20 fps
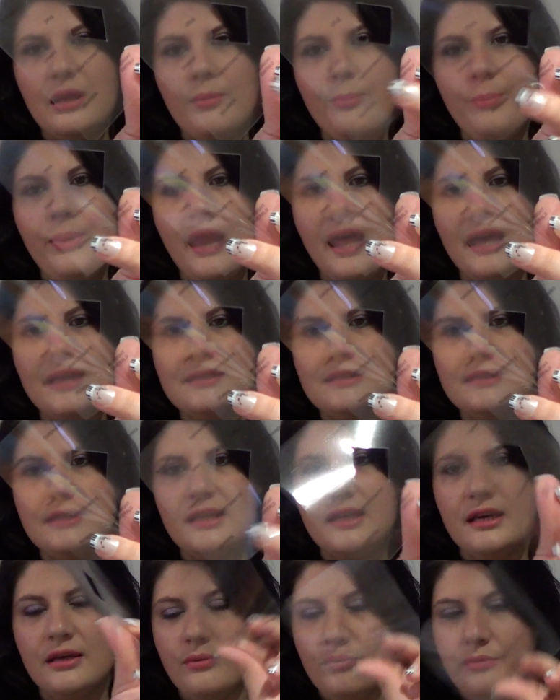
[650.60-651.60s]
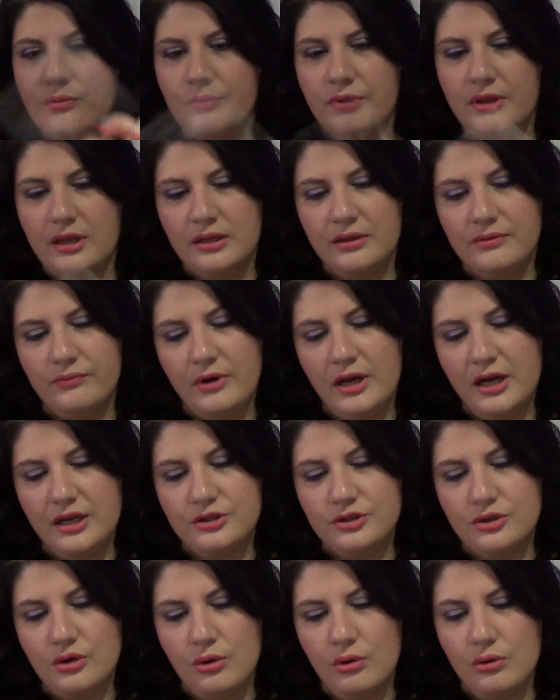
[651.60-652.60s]
plastic that
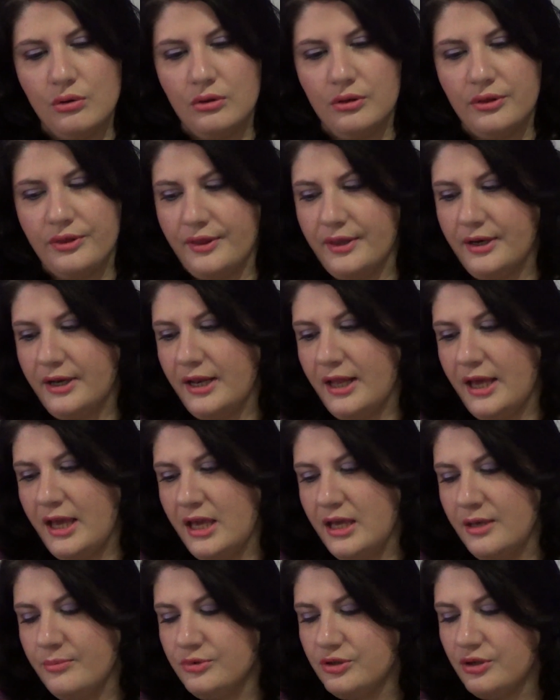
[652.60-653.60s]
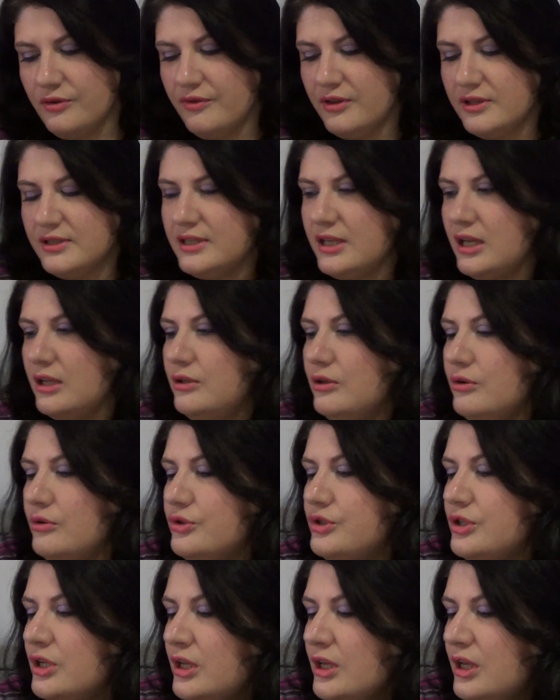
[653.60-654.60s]
writes all the names of the
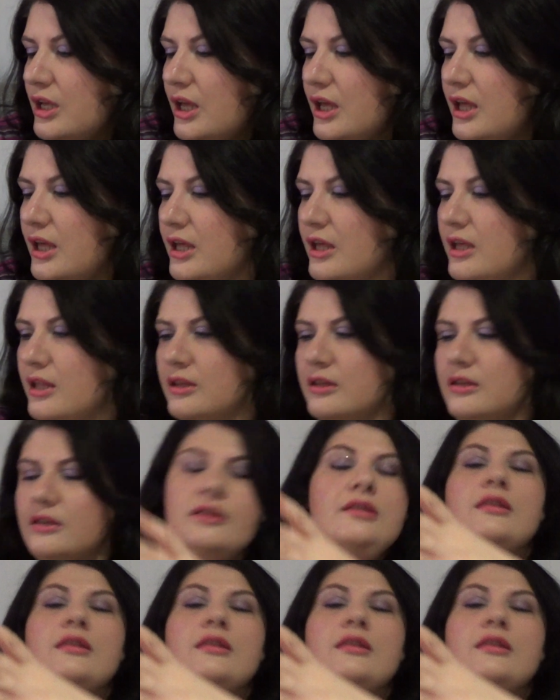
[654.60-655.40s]
shadows, and